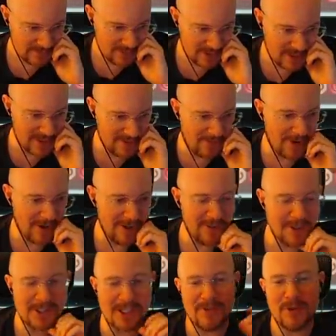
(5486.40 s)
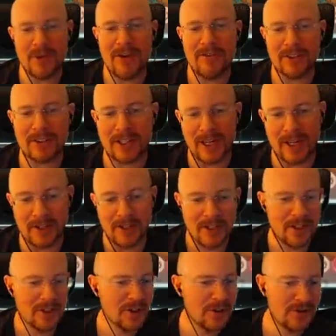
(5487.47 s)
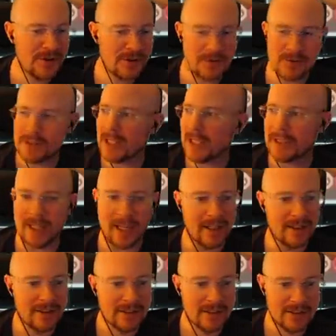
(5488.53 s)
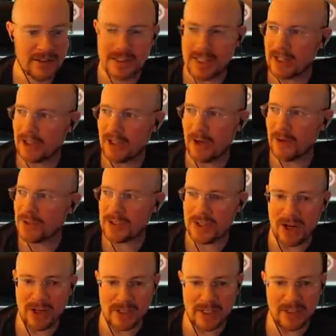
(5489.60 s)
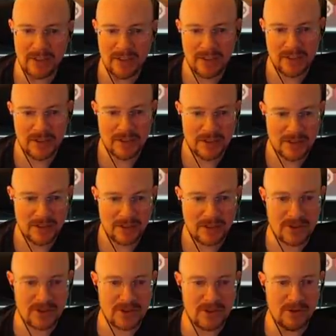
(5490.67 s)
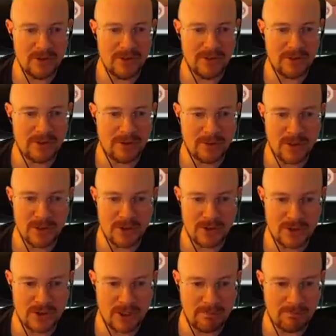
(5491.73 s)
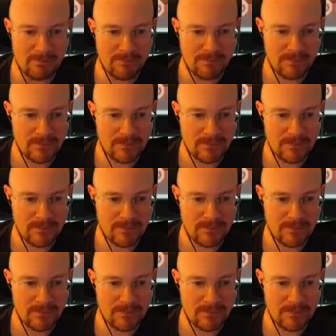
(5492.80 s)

We set fire, we'll give you everything. Who's, who said that? Is that a ghost talking? There's no living crew on your ship.